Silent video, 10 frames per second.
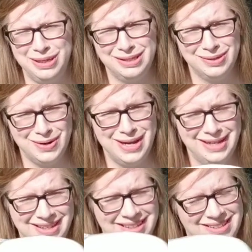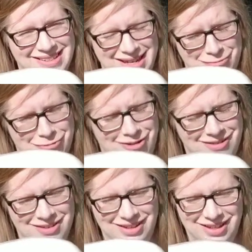sorry, say it
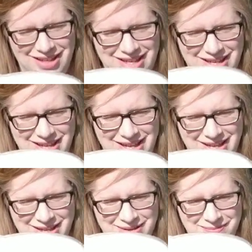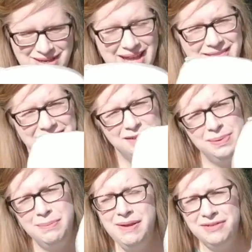wrong. And this will
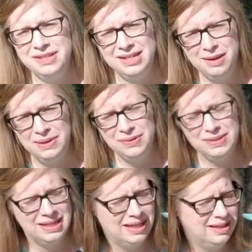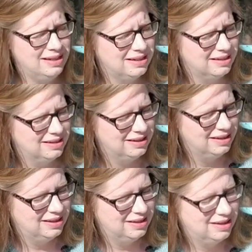be my first time using it.
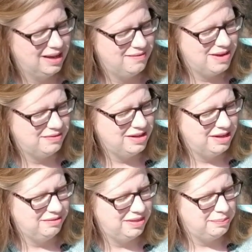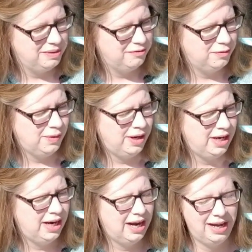I've never knit with it
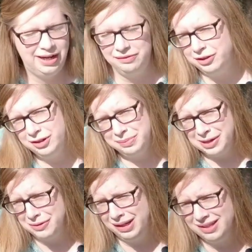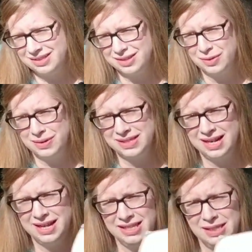before. I've heard about it. So it's
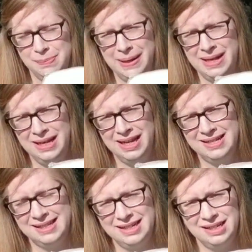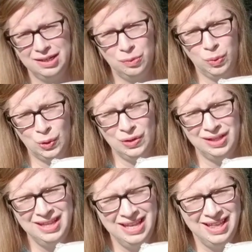an unspun Icelandic
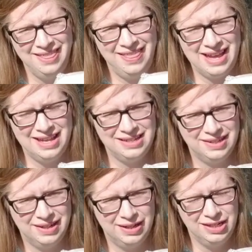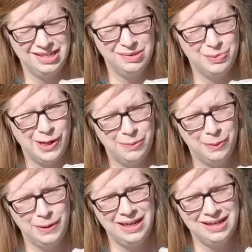wool that does break
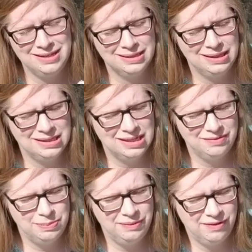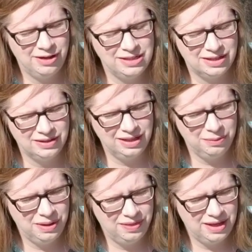pretty easily, so you have to be very
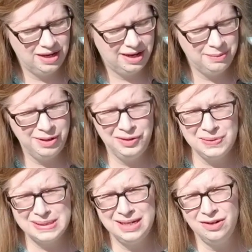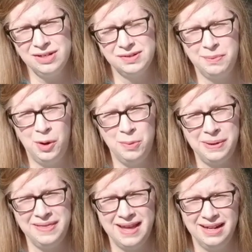delicate with it. I'm a loose knitter, so I'm
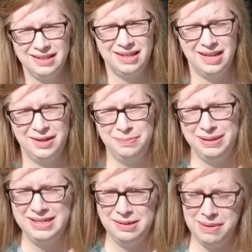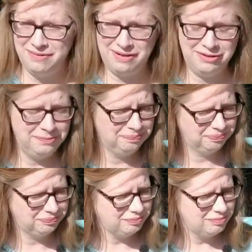hoping that plays in my favor.
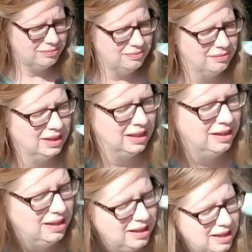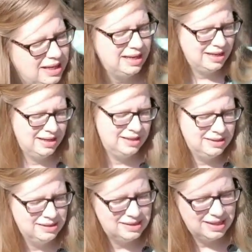
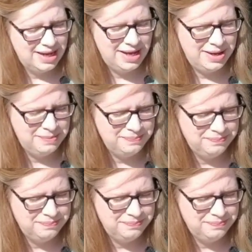And so I